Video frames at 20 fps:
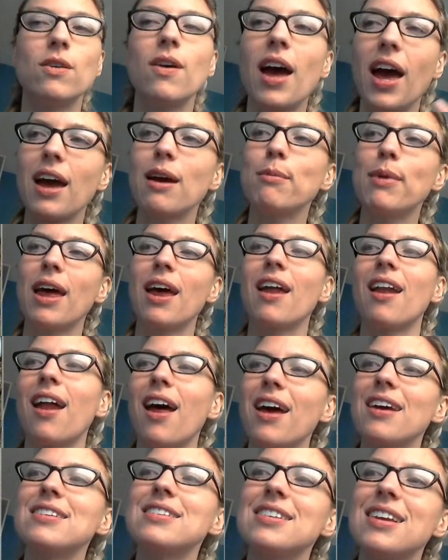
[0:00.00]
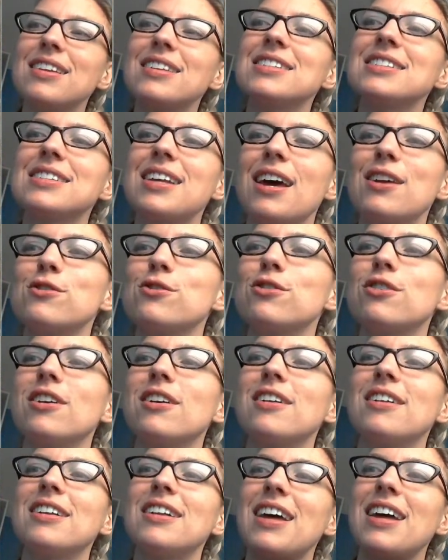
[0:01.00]
Hey man, I set the
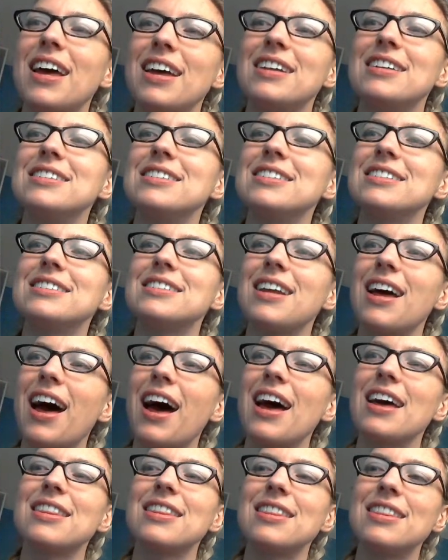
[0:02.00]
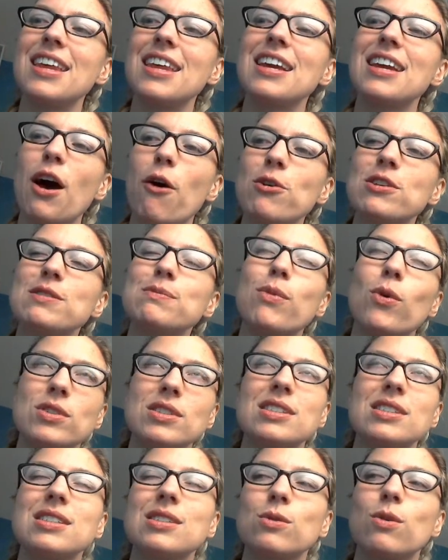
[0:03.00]
schedule, and I think I was
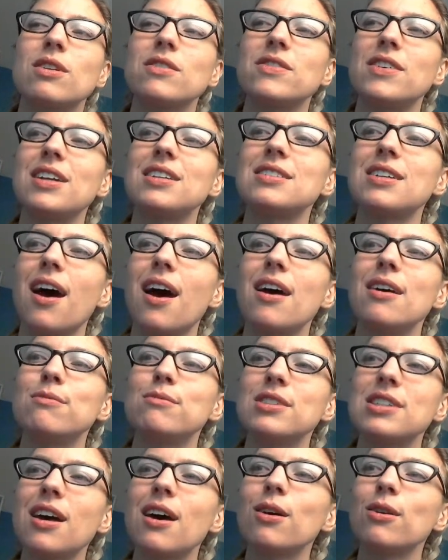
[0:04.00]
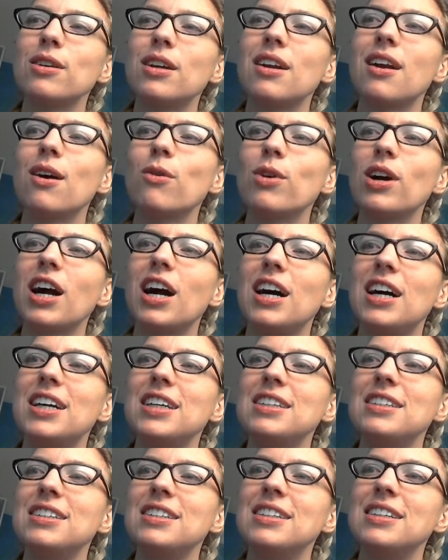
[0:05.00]
mostly sort of on time, so, you know, we're
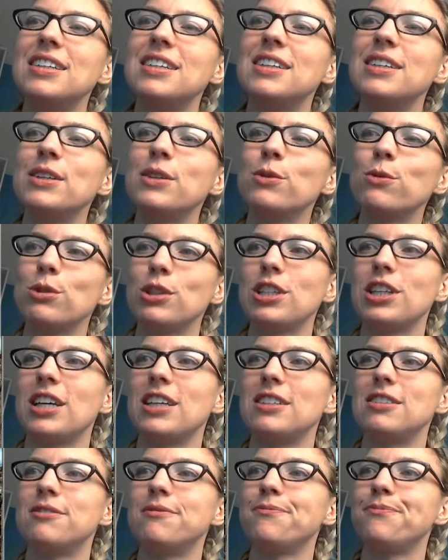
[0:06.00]
good. We're good.